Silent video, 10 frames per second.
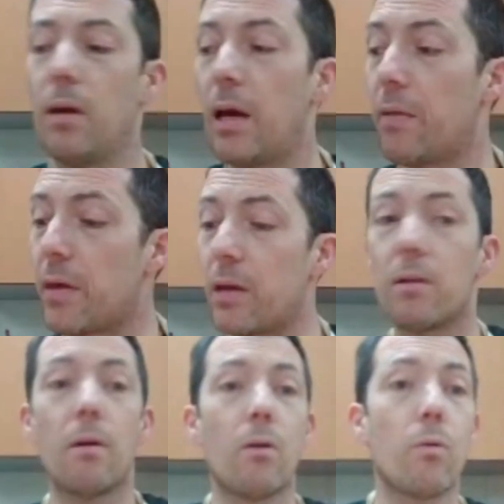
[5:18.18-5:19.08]
and
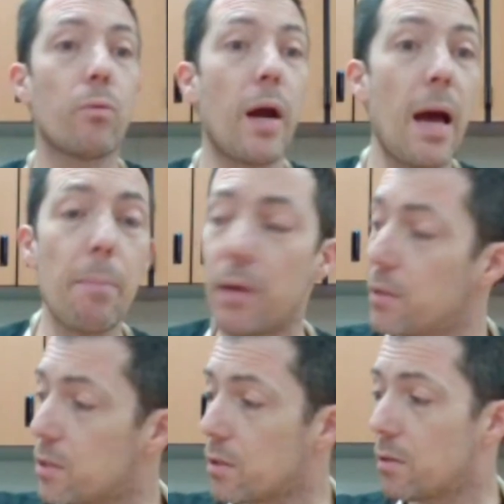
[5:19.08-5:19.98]
then wrap
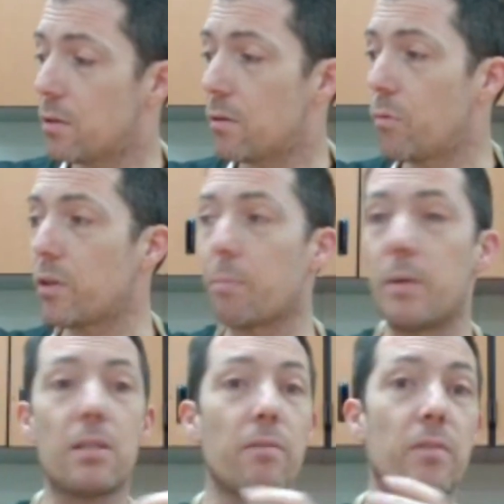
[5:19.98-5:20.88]
it with a
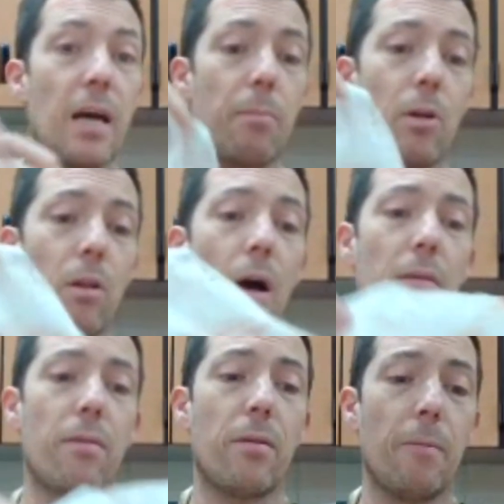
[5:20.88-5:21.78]
piece of damp
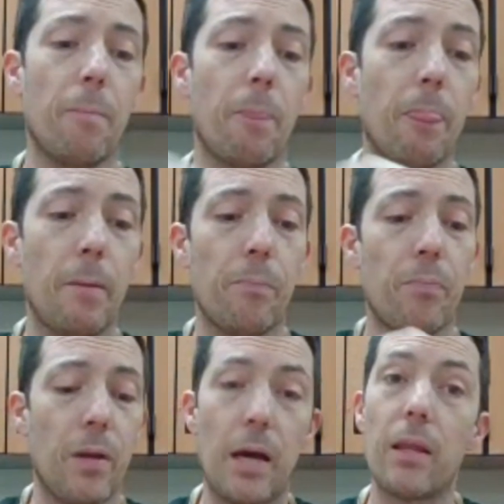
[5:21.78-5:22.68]
cloth,
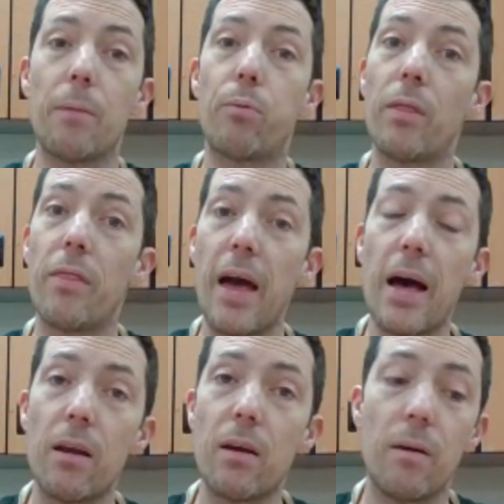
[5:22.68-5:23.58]
and then put
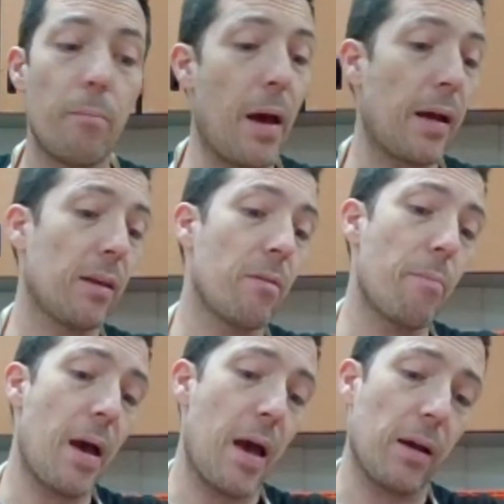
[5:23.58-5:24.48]
that back in the
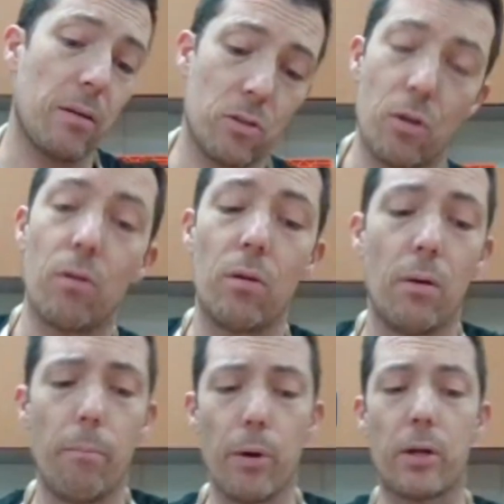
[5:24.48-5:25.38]
bag. So
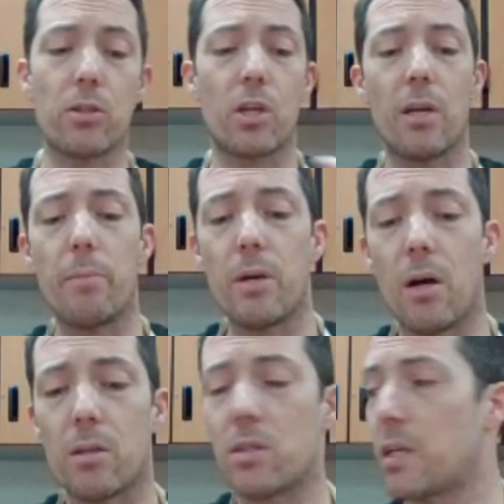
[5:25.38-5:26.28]
Burke is going to be
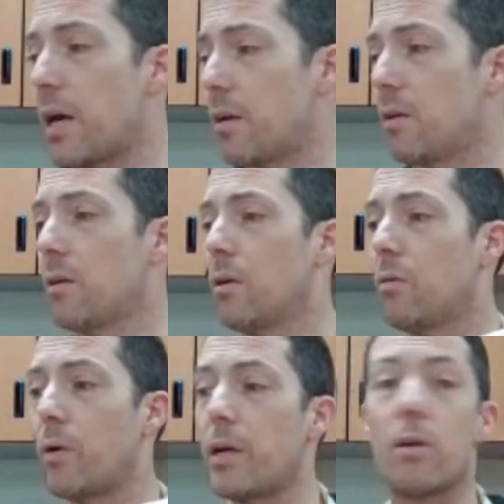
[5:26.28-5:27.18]
all set,
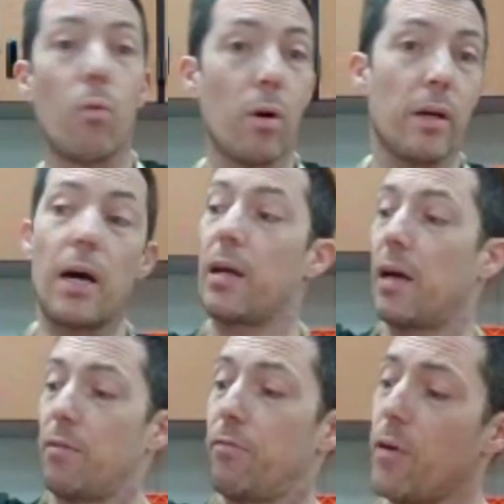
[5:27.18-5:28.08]
ready to work
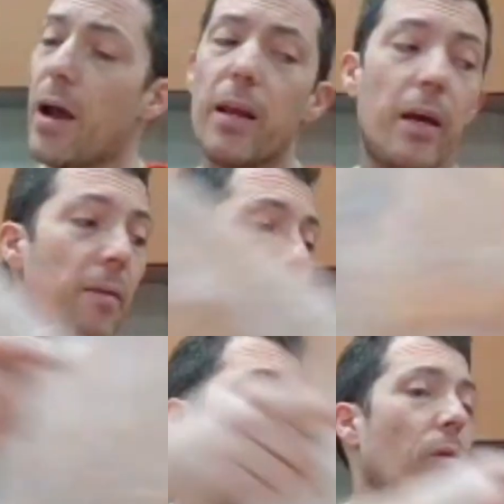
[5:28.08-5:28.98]
on Friday
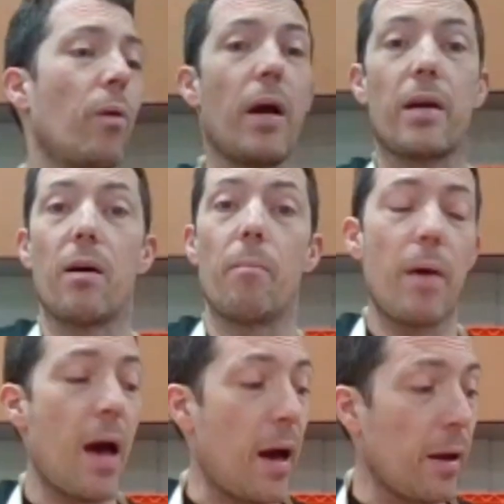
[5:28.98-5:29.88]
when I come
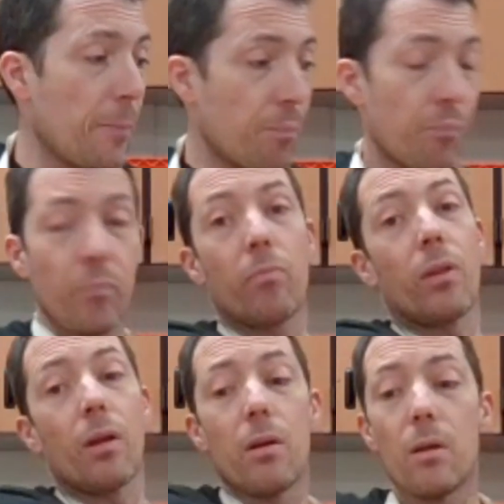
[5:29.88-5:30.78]
back.
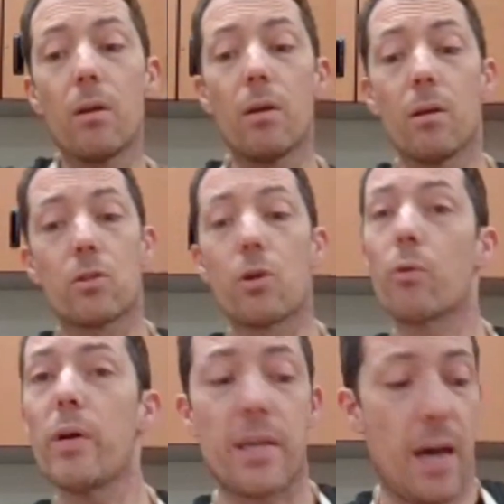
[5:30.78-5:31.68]
So to
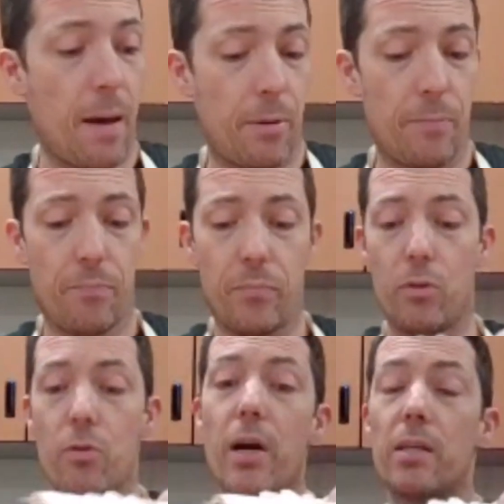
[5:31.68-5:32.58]
recap,
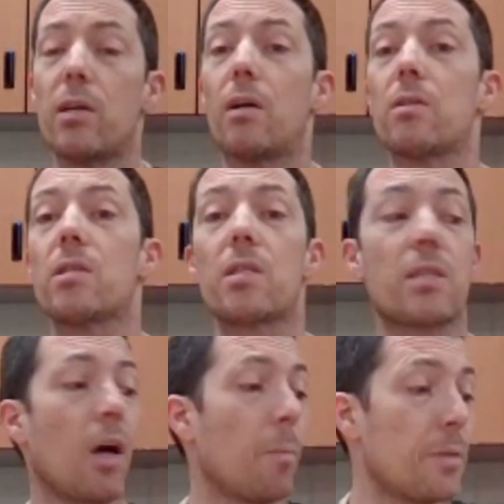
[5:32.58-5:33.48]
you guys are
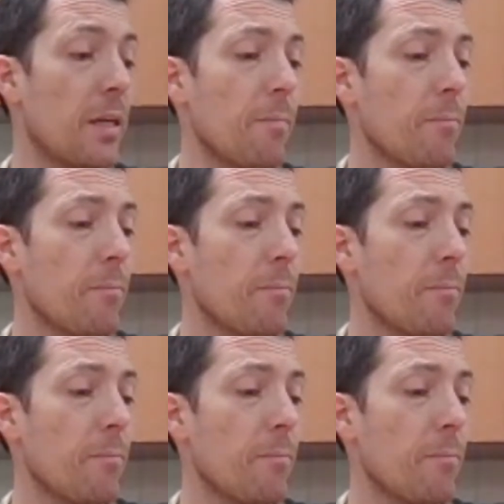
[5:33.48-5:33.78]
sculpting,